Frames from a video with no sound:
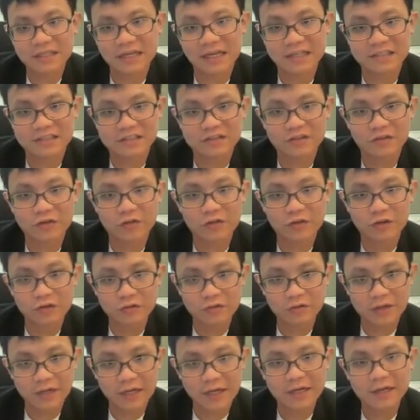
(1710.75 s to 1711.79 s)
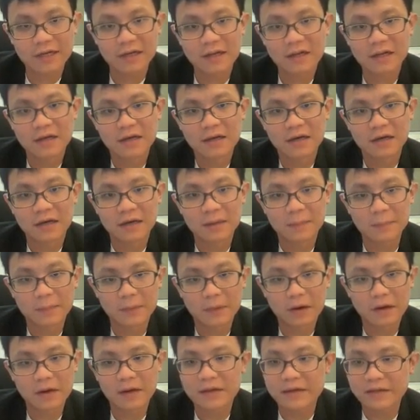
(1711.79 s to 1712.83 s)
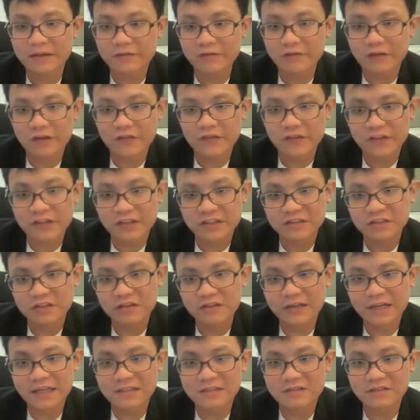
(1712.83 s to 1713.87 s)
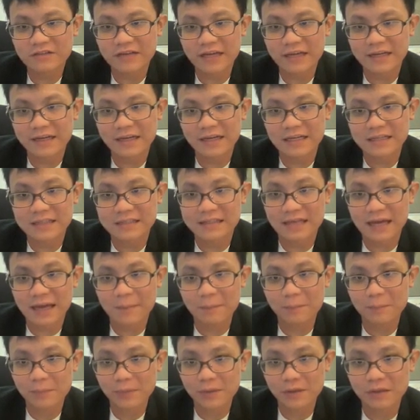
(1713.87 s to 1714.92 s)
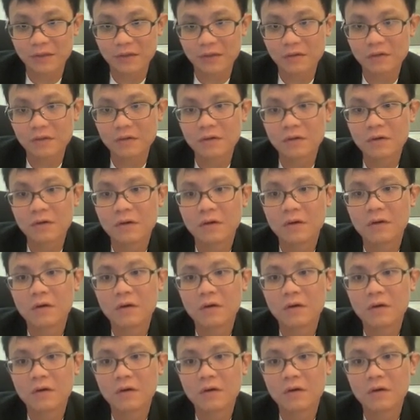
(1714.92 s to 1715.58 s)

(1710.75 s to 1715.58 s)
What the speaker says: It has no unit among involved in it. So let's look at the example.